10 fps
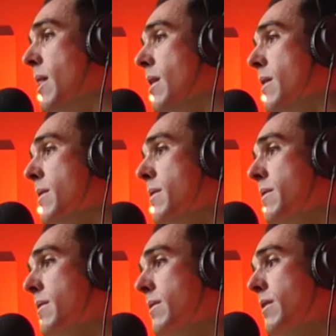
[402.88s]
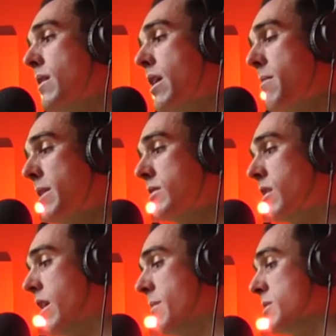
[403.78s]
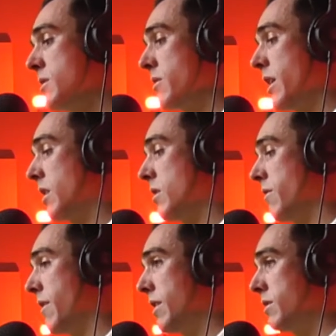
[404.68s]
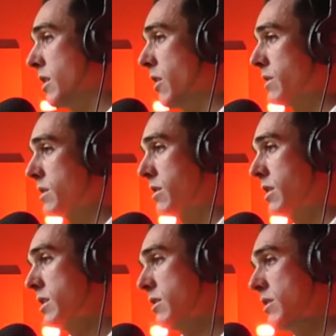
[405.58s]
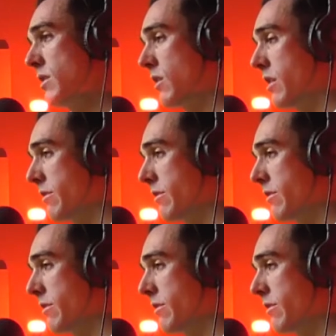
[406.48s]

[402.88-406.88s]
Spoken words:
Yeah. How many times do you reckon you've had to go into theatre in your life?